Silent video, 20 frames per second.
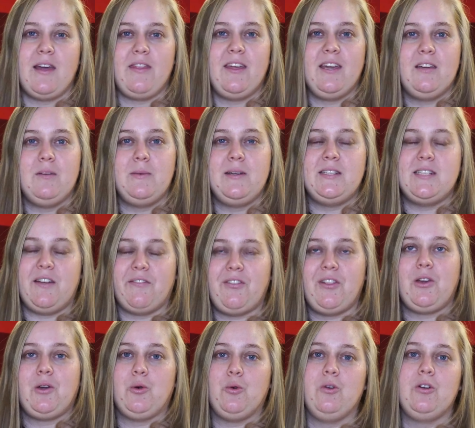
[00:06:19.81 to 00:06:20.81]
I think it'd be
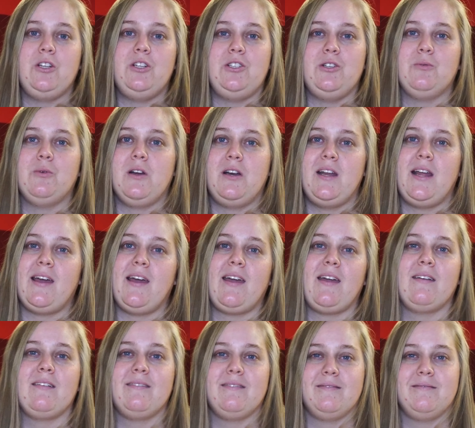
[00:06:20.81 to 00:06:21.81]
definitely cool to do one
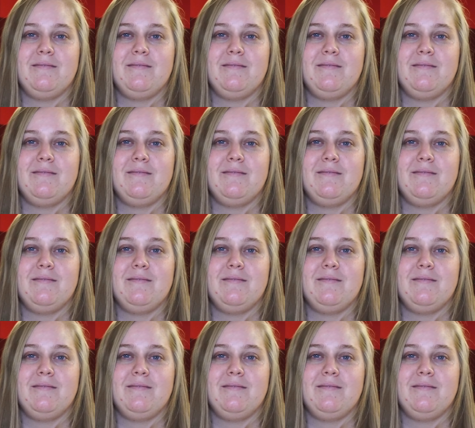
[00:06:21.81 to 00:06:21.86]
day.